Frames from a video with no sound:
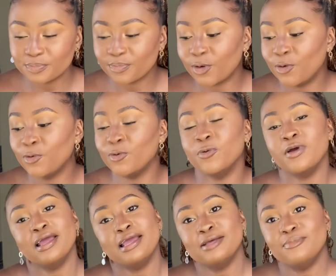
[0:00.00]
Cool.
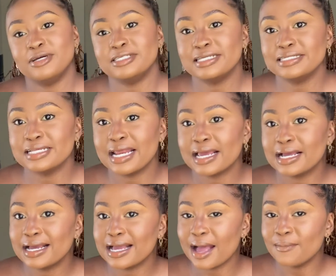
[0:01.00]
Person is
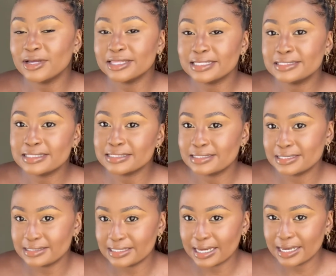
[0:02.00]
like, come on this
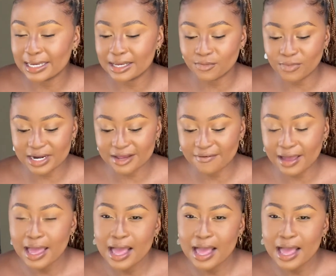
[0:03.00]
day and whatever.